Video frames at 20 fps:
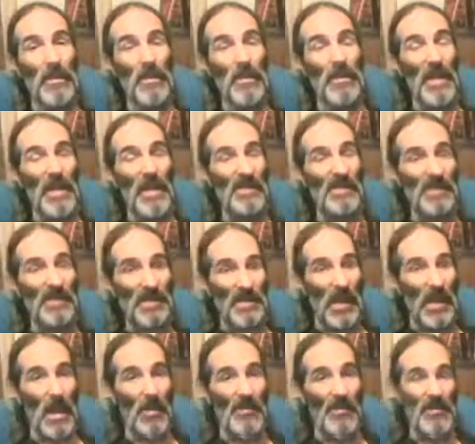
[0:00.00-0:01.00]
That's the
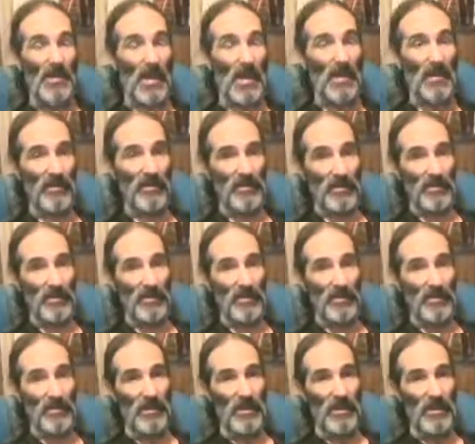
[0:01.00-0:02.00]
downside of it.
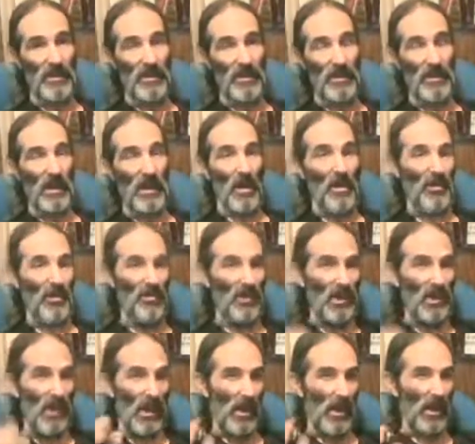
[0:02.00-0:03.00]
Now, if
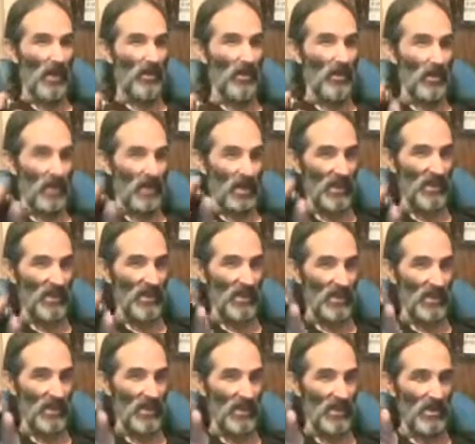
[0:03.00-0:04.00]
we ever get
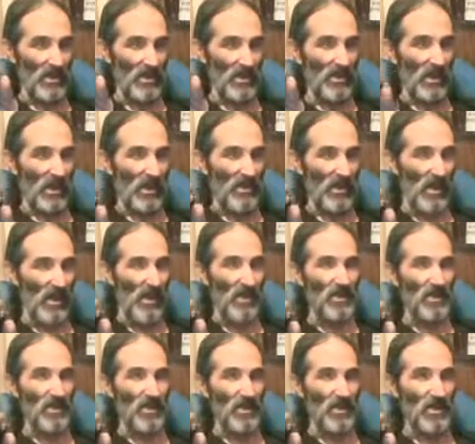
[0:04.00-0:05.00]
the
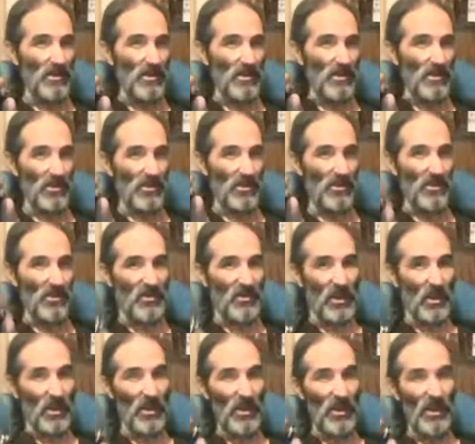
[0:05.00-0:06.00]
technology to
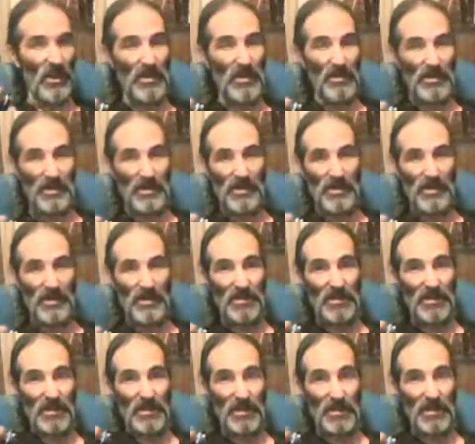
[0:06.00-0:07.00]
store
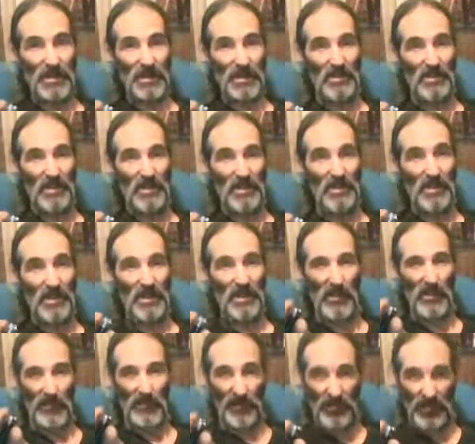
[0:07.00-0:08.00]
electricity
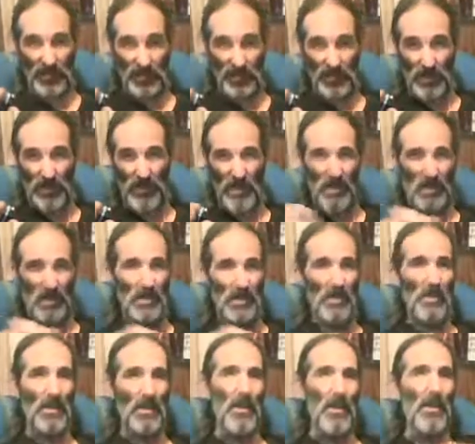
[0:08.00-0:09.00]
efficiently,
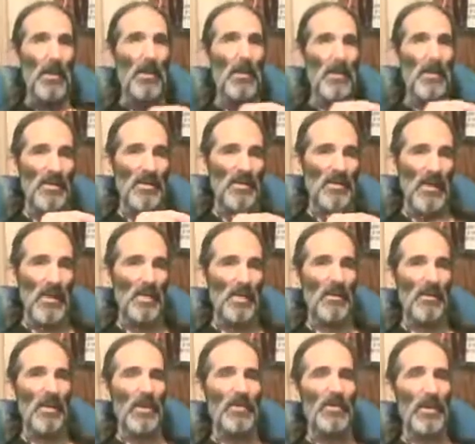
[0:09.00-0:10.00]
then
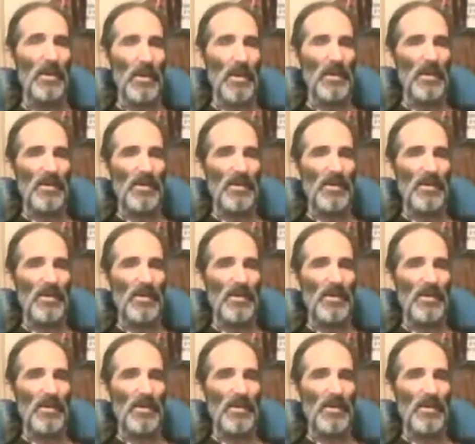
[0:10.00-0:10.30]
we'd be on